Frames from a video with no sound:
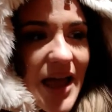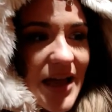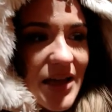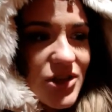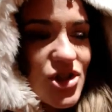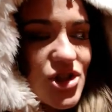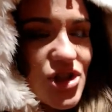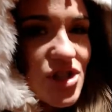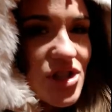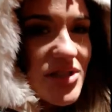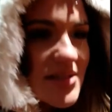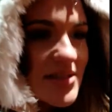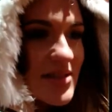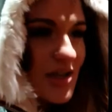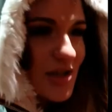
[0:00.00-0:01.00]
and
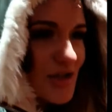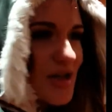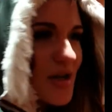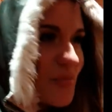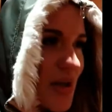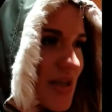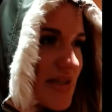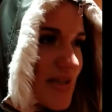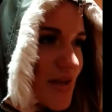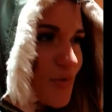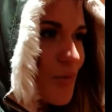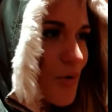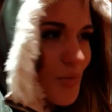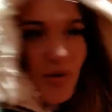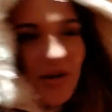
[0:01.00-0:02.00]
she's such an
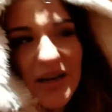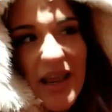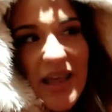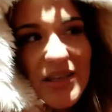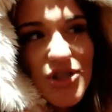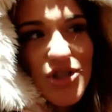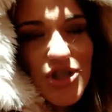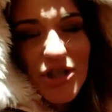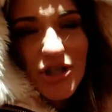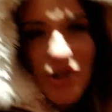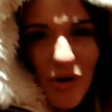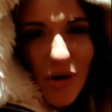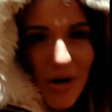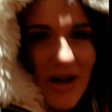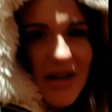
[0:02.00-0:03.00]
amazing woman, and she
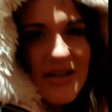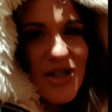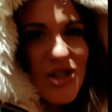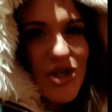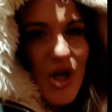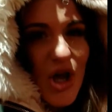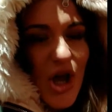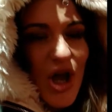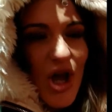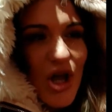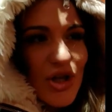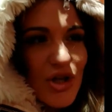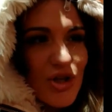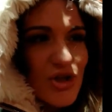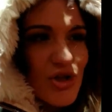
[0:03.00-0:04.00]
taught us
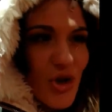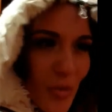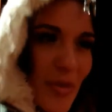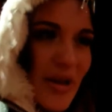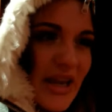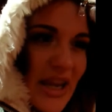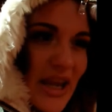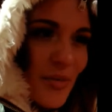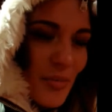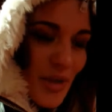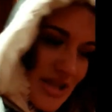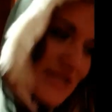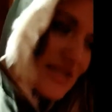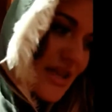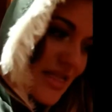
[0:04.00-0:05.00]
so many
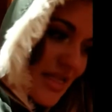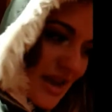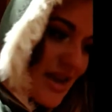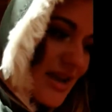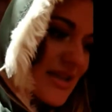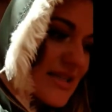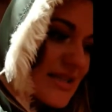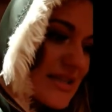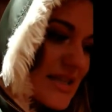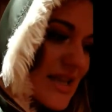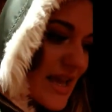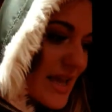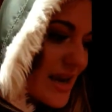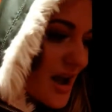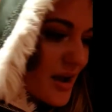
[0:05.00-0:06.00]
amazing things,
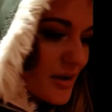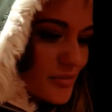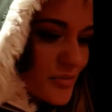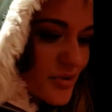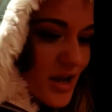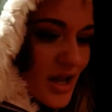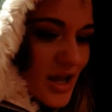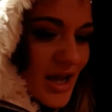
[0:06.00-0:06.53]
and I'm